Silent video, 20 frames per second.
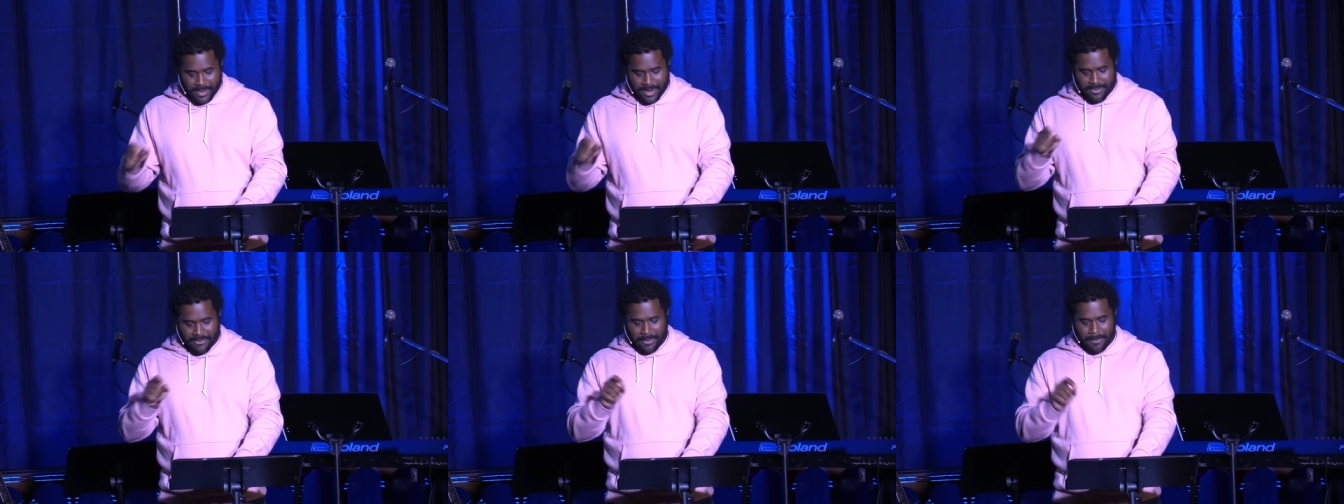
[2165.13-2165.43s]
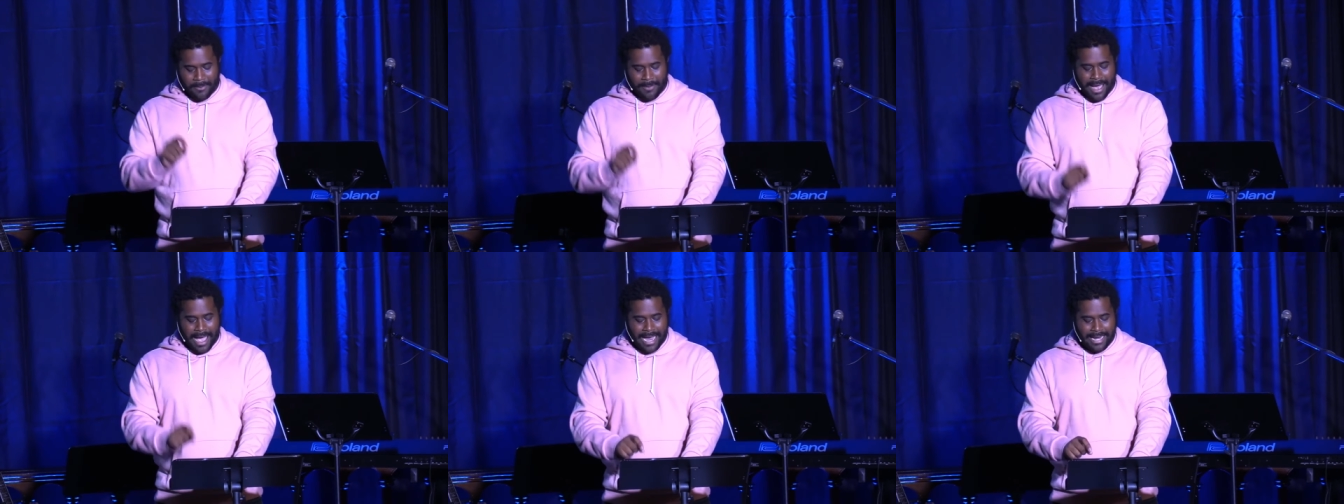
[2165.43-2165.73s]
we are
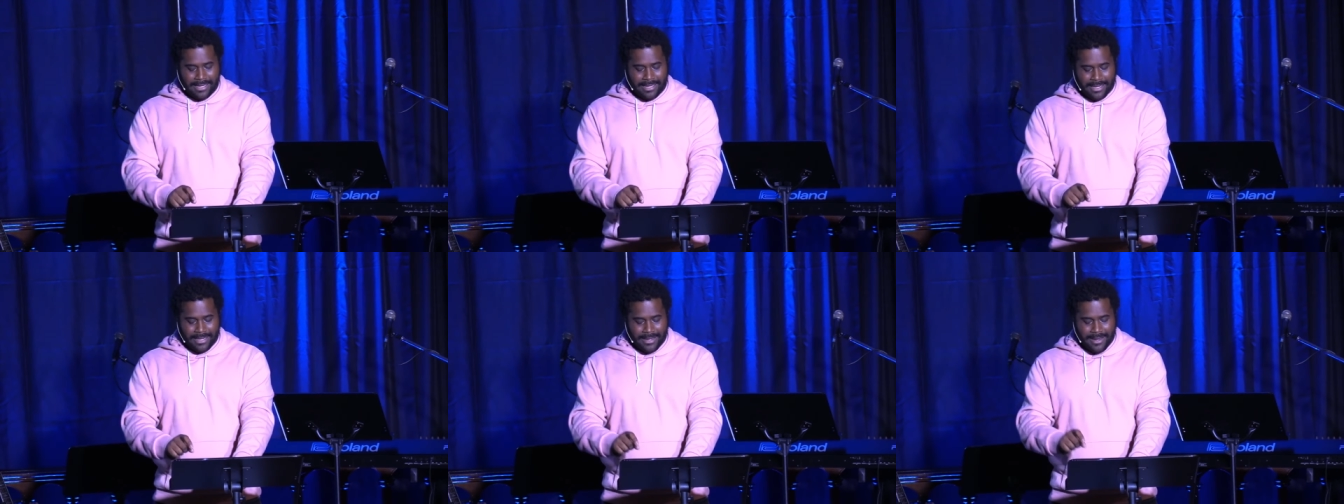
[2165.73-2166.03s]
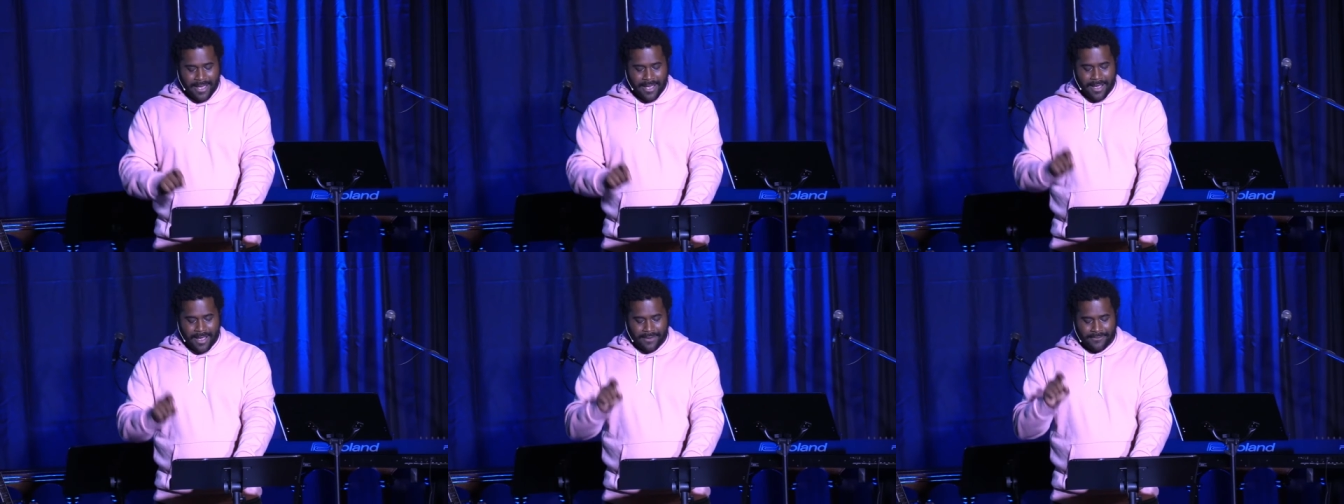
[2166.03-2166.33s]

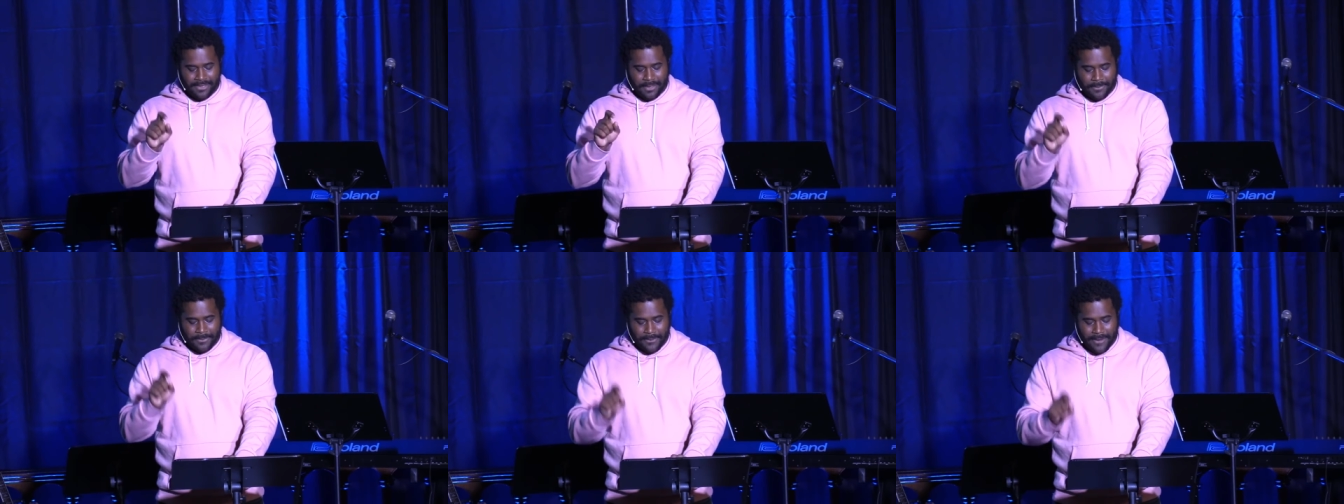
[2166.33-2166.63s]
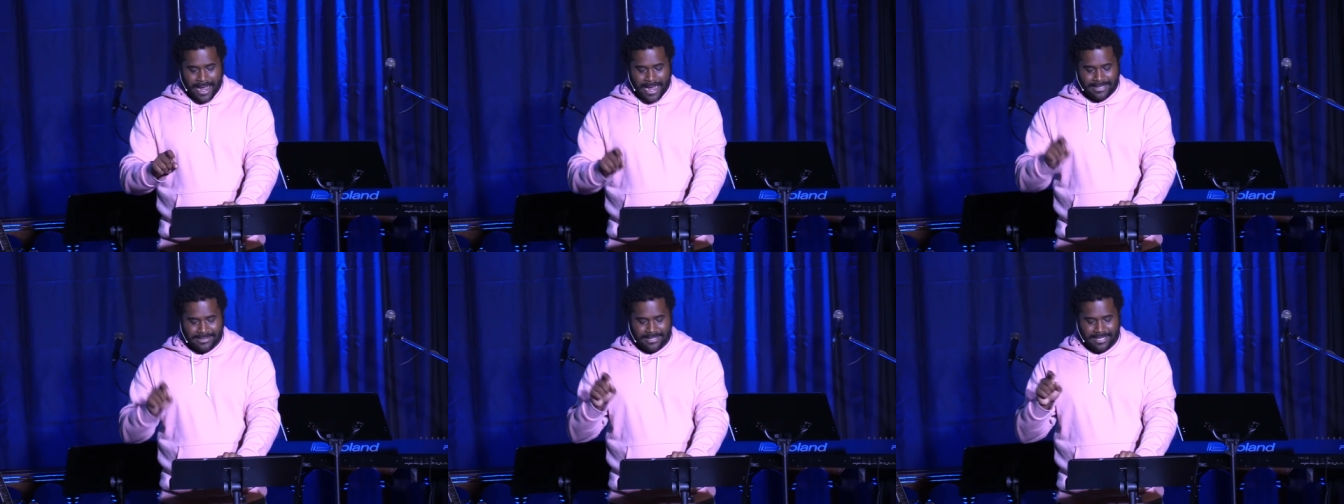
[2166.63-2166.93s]
reminded of the
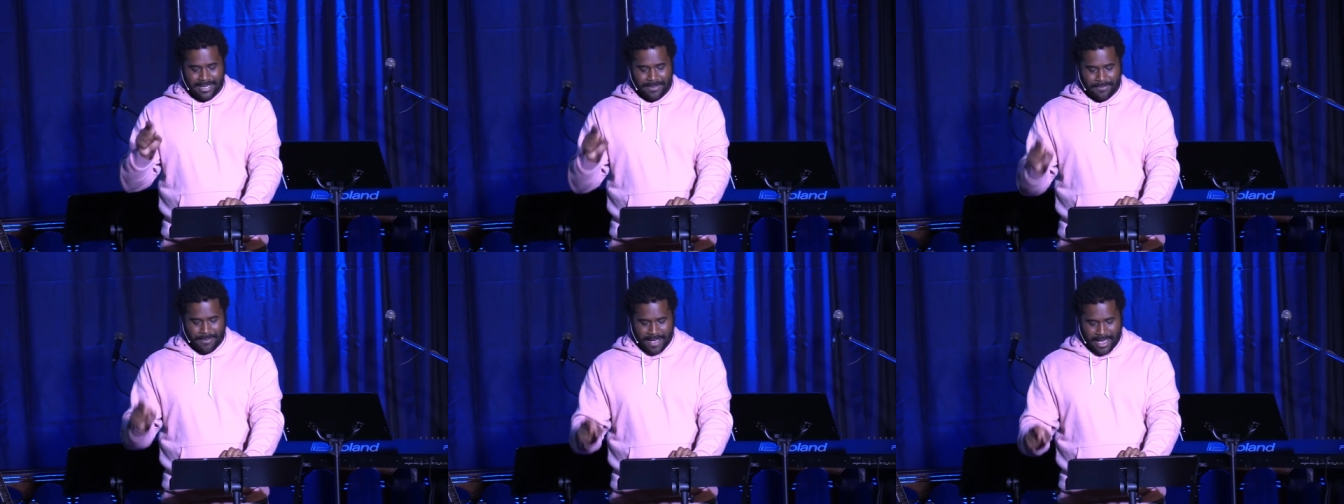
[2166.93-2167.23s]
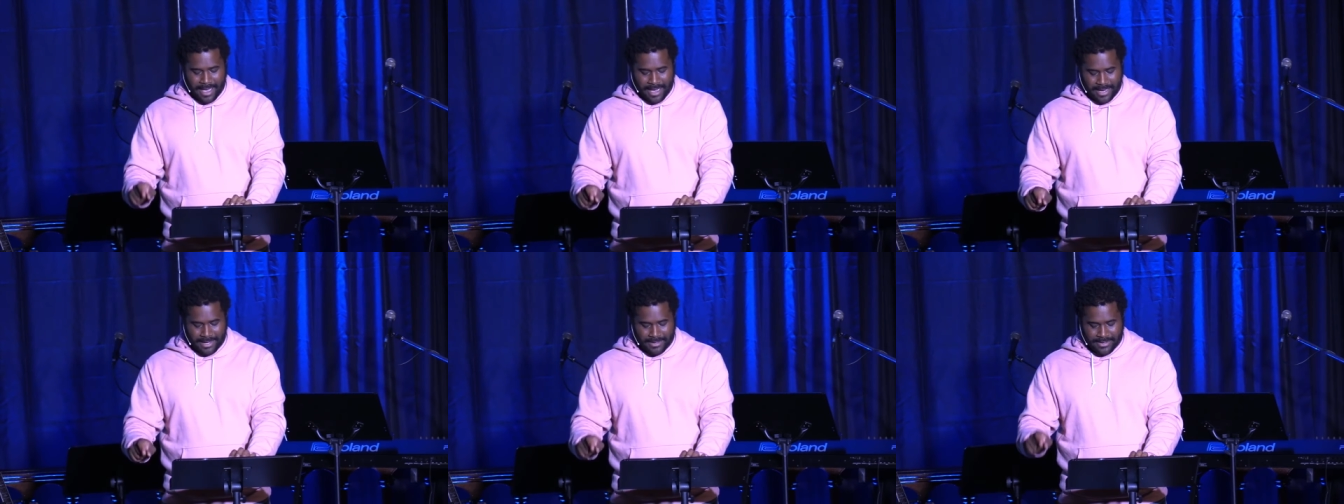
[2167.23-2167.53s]
price he
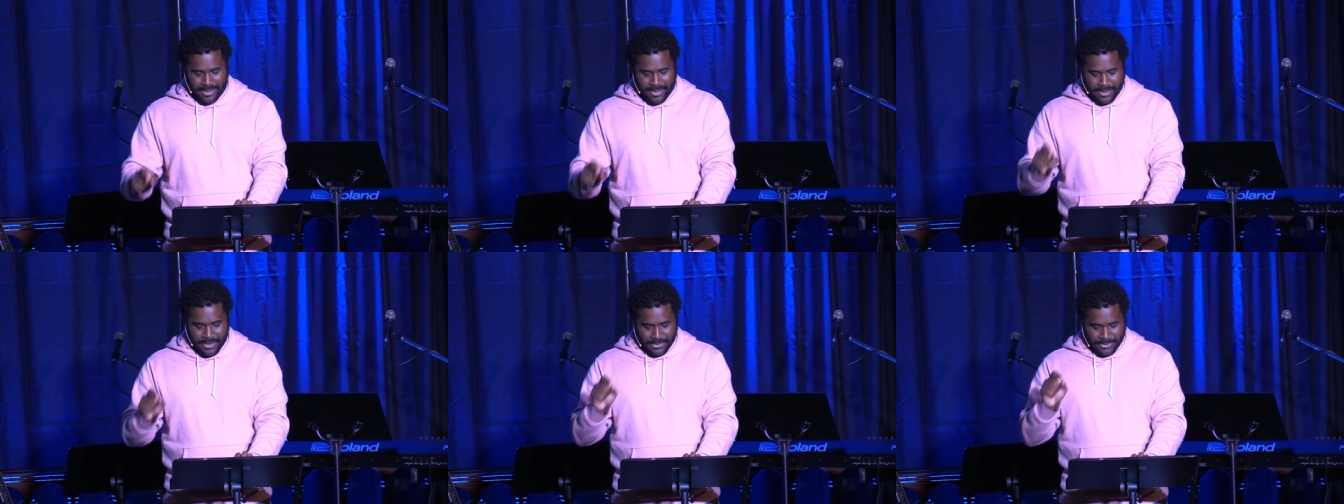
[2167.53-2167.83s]
paid